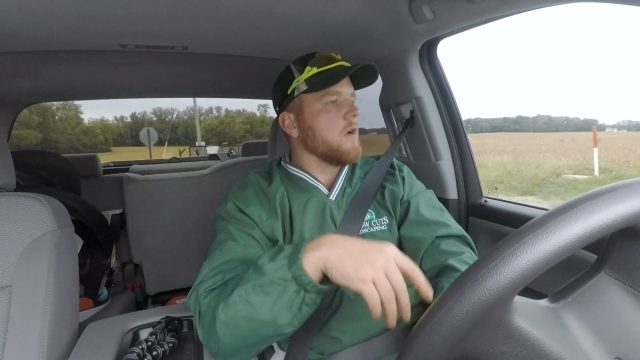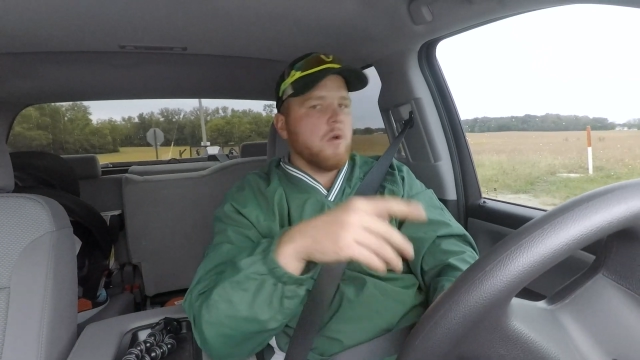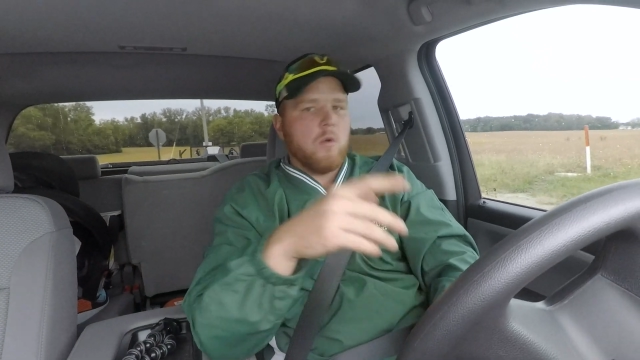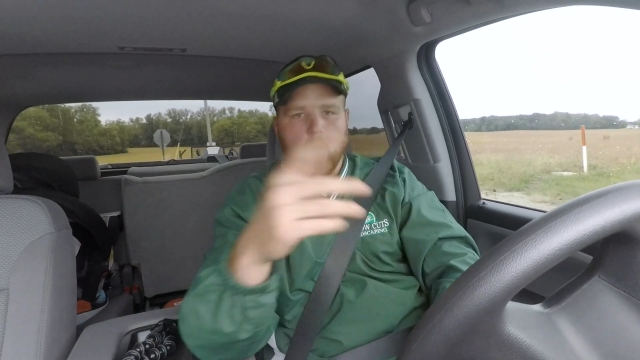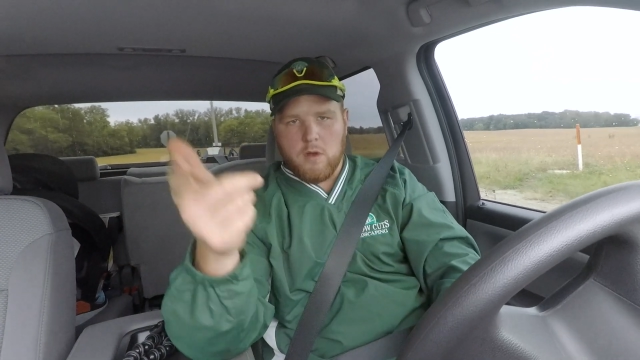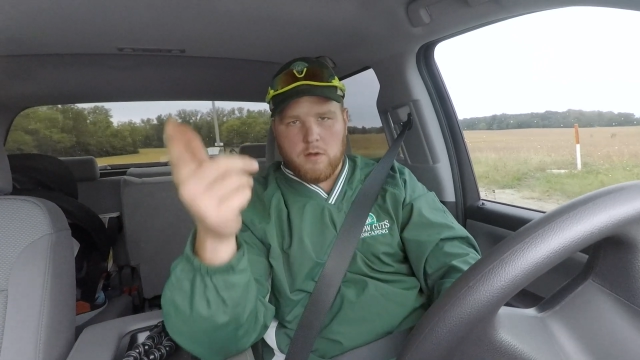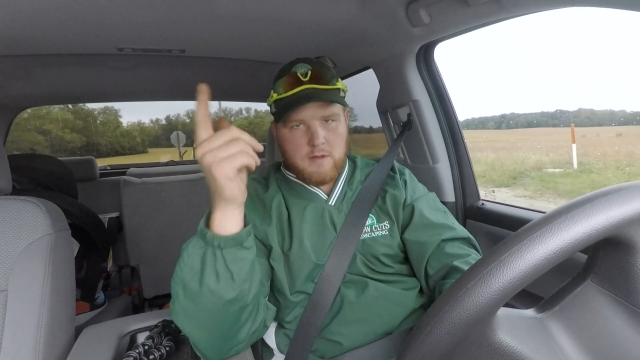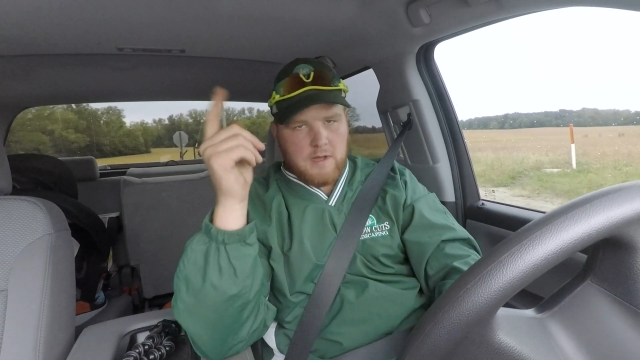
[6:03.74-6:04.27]

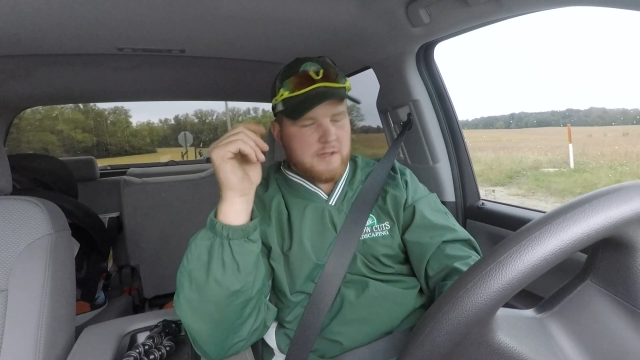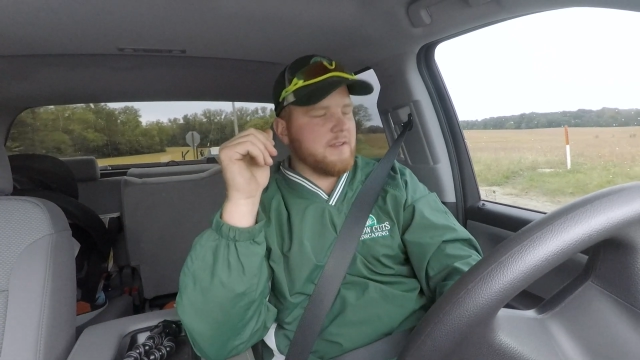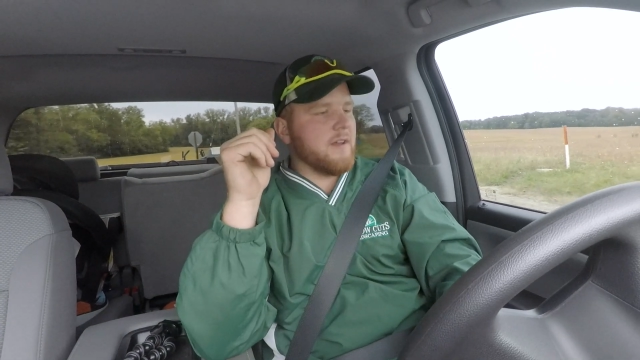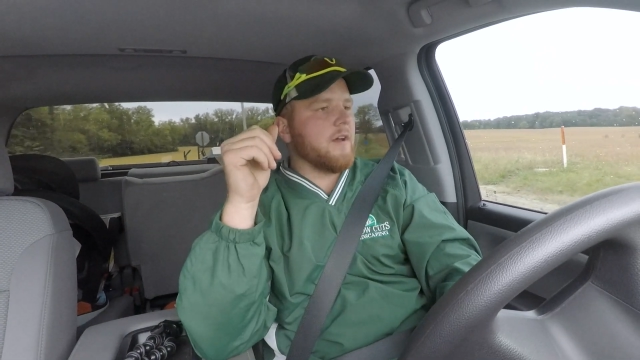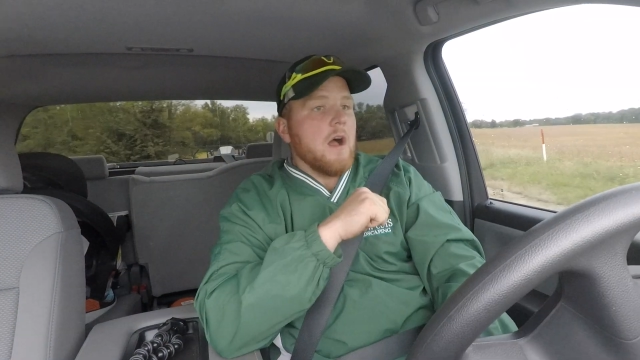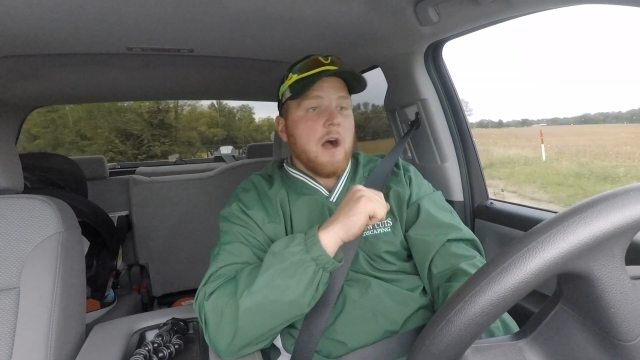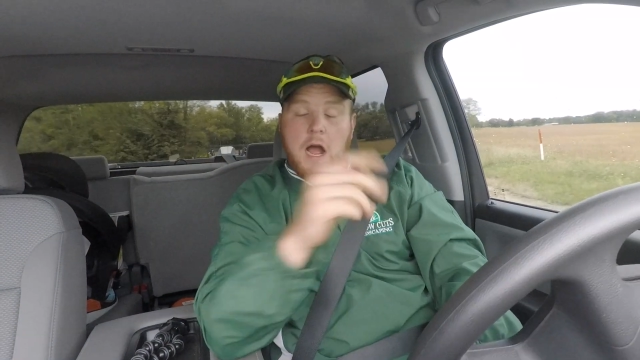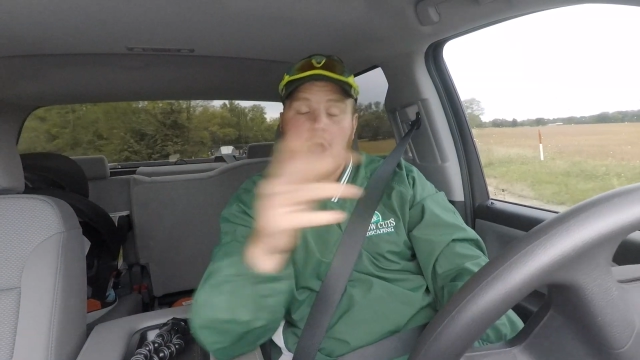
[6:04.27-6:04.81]
Well, I'll
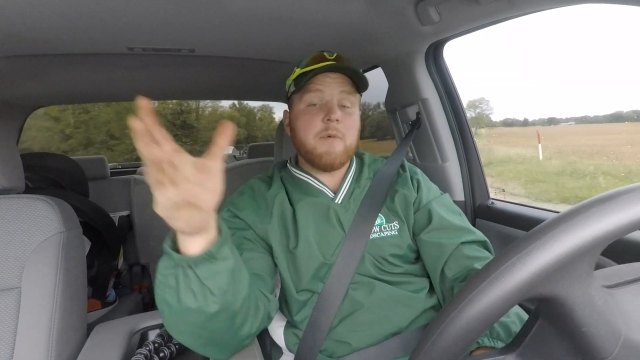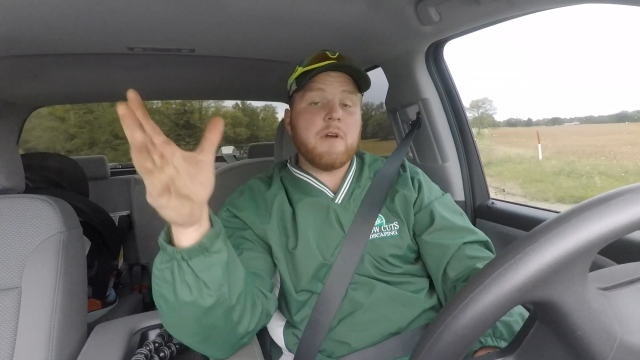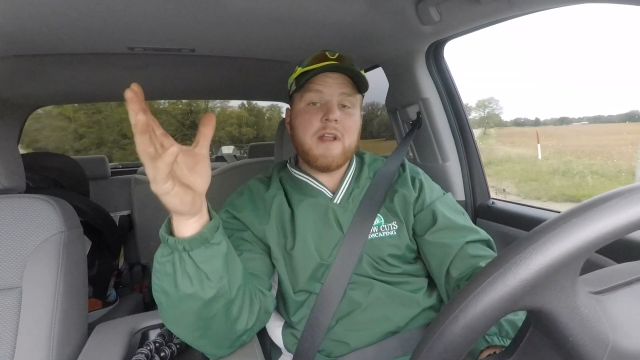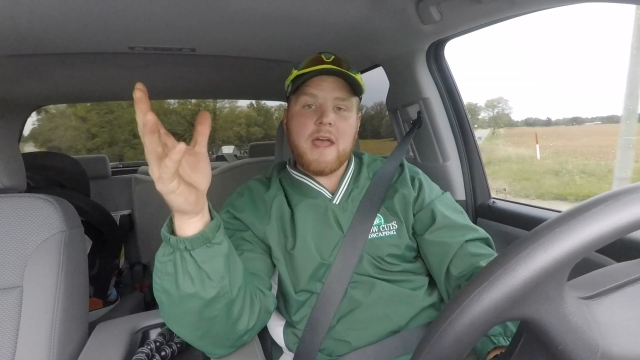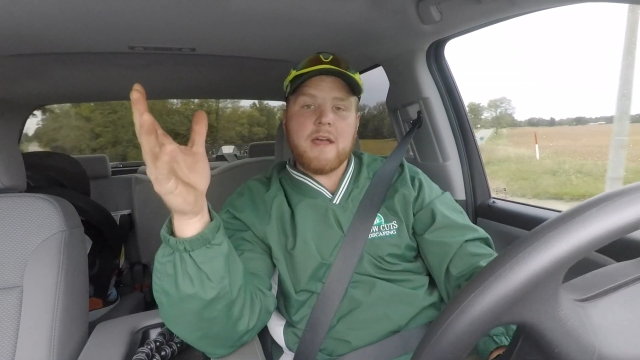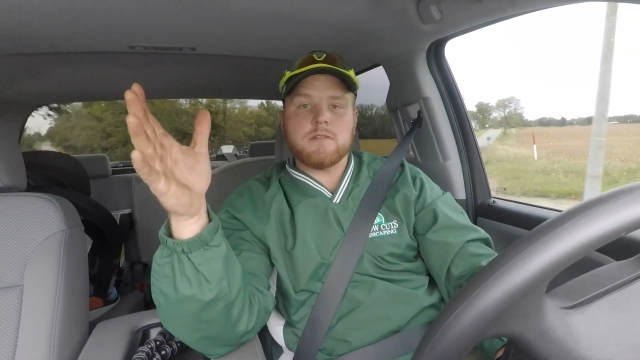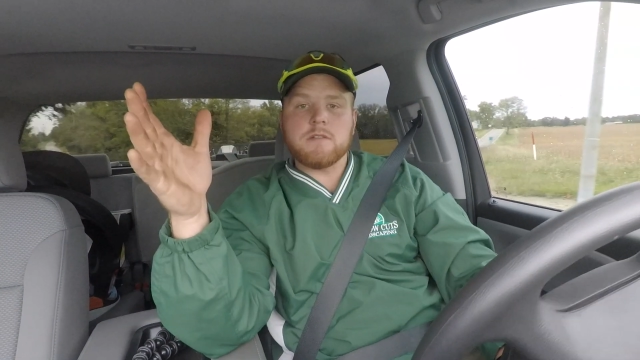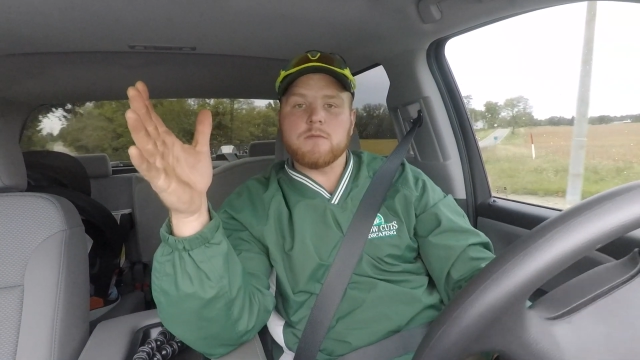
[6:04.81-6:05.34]
tell you. I'm gonna
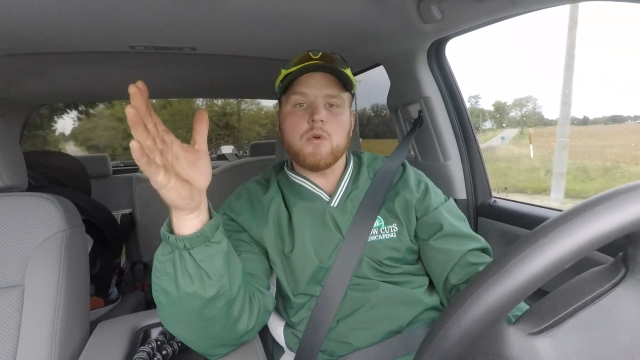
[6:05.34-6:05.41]
have some